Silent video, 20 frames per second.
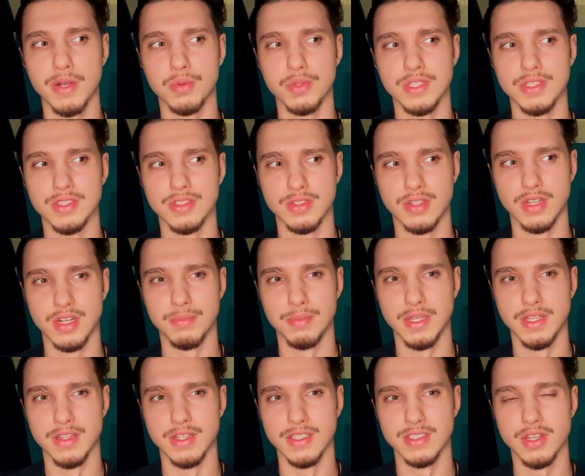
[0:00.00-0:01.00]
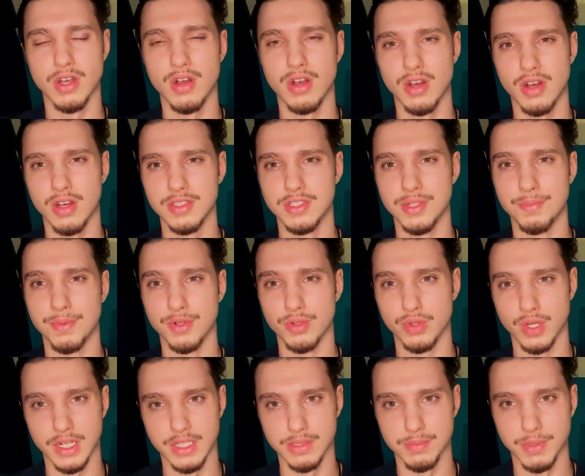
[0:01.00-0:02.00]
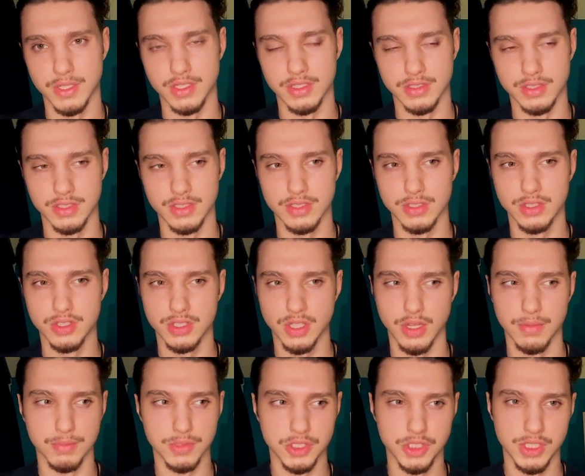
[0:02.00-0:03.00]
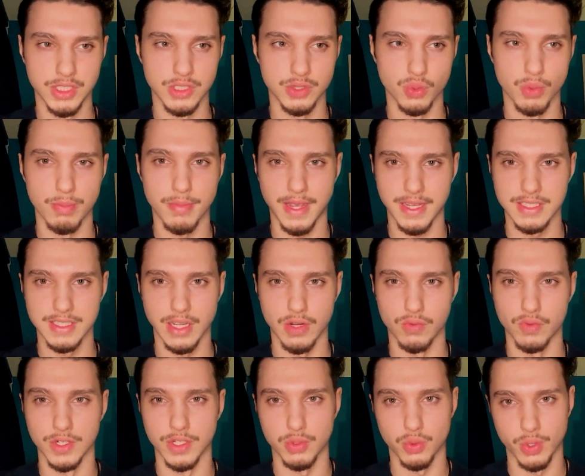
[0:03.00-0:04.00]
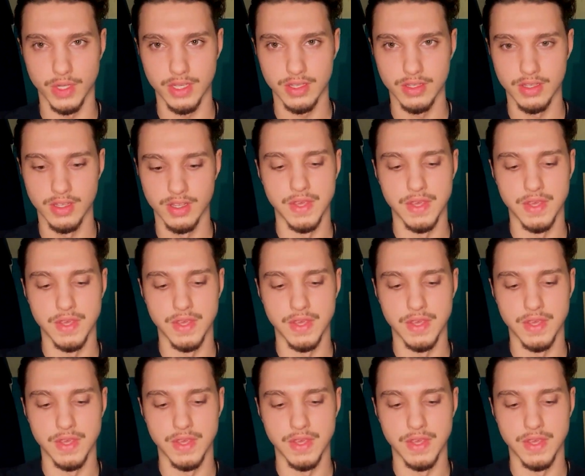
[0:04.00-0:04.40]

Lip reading: with this is going to be that it's hard to progress because certain machines will max out really quick.